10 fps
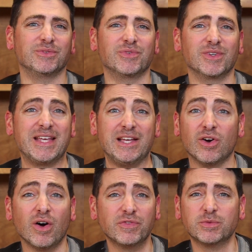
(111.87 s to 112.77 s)
for
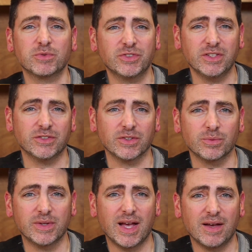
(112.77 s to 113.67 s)
in-office procedure.
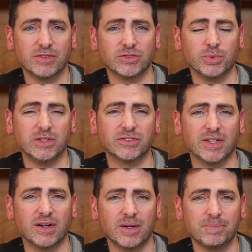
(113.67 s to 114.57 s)
We have a suite
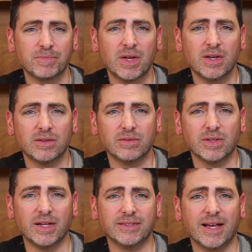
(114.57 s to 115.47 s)
set up. You
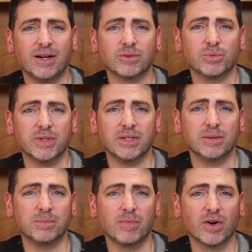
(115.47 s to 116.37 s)
lie down,
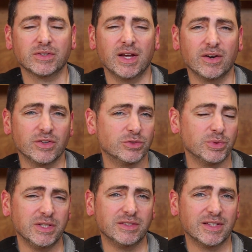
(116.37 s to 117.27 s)
we mark the areas
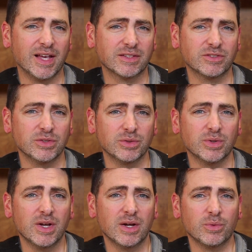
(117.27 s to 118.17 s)
we need to get
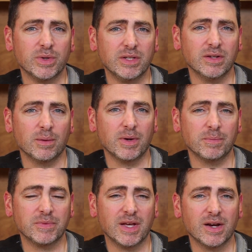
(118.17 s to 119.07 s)
to, we numb
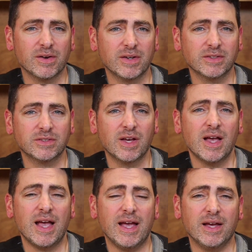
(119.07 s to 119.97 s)
up the areas,
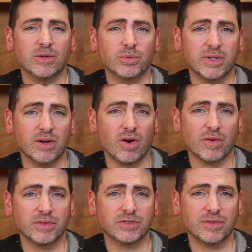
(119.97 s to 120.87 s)
and we
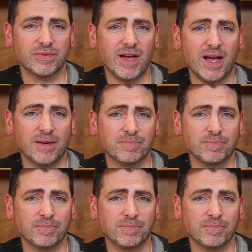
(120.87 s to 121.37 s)
harvest the fat.